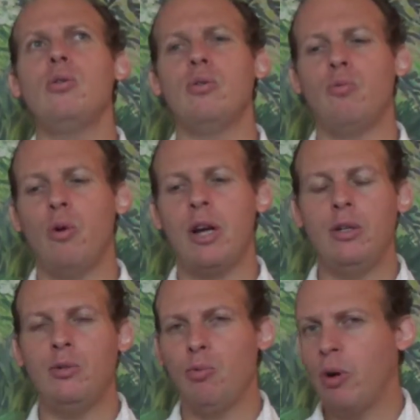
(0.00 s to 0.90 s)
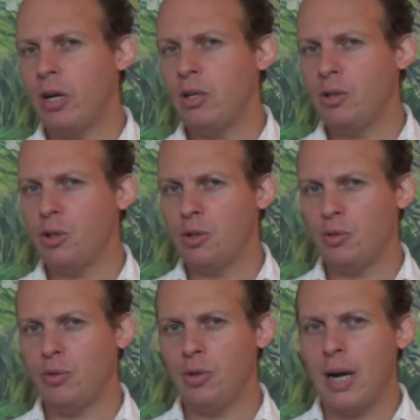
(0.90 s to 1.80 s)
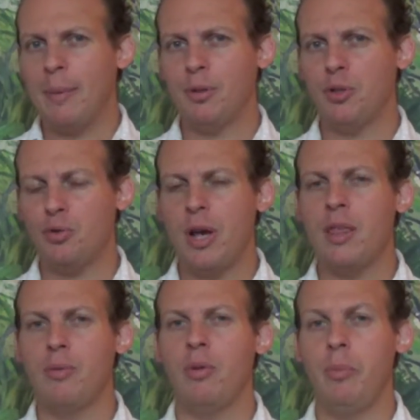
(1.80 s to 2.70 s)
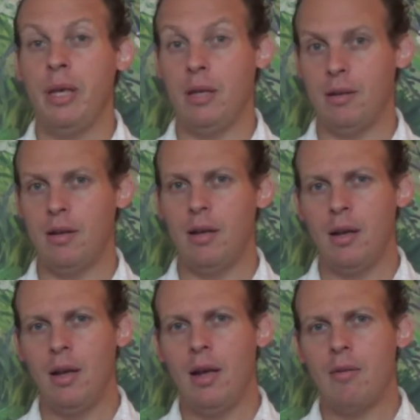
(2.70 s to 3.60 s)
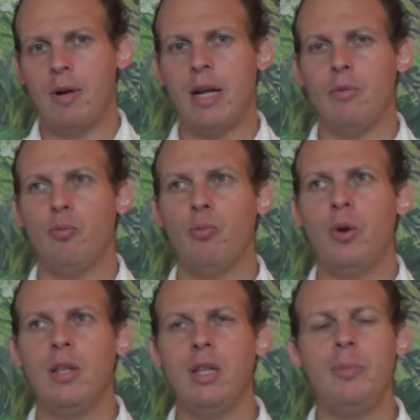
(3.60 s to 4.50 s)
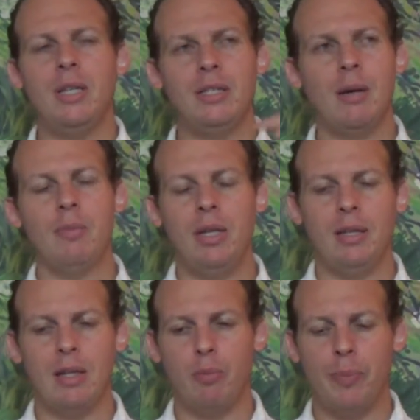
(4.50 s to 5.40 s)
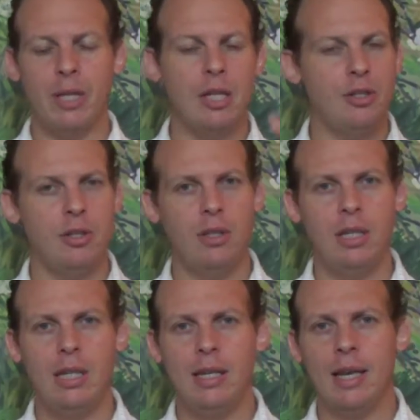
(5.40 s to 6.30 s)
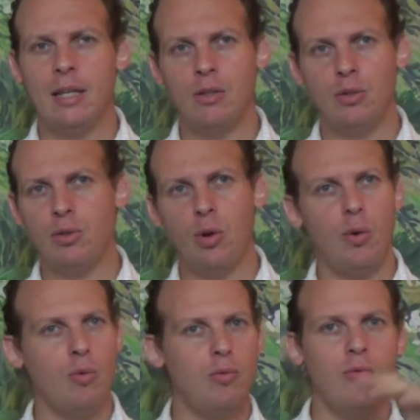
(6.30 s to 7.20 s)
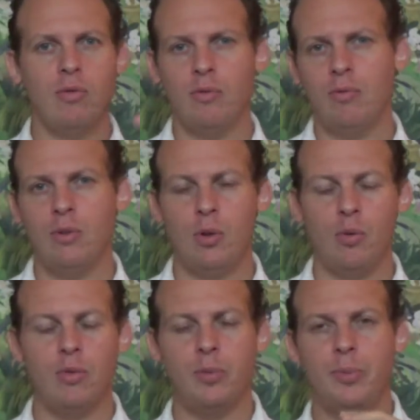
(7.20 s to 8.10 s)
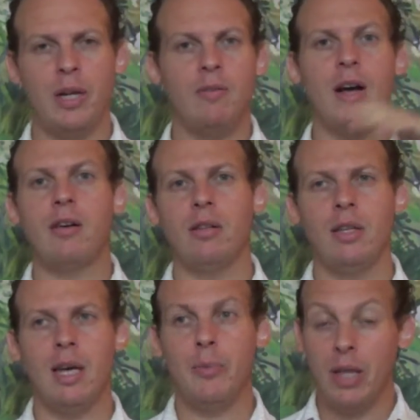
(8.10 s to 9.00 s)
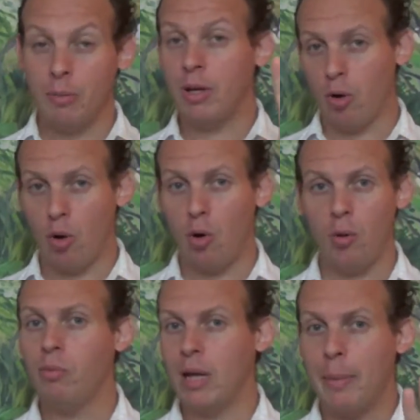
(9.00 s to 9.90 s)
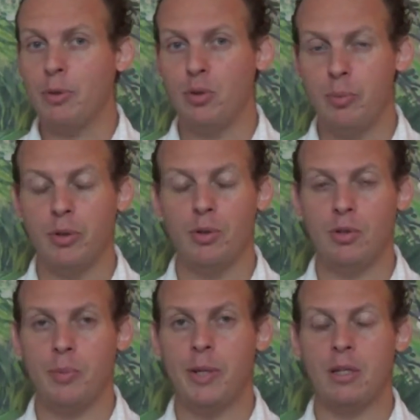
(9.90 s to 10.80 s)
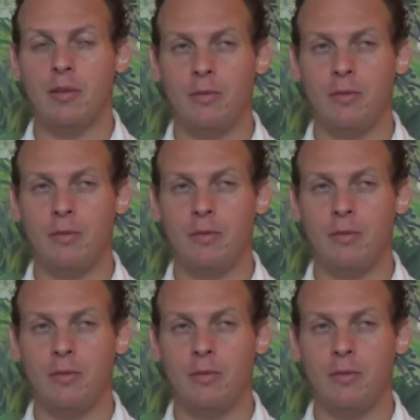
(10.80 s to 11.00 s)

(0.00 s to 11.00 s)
where your app's strength will be, right? Will it be something that will potentially get spread virally? And by the way, all app entrepreneurs, especially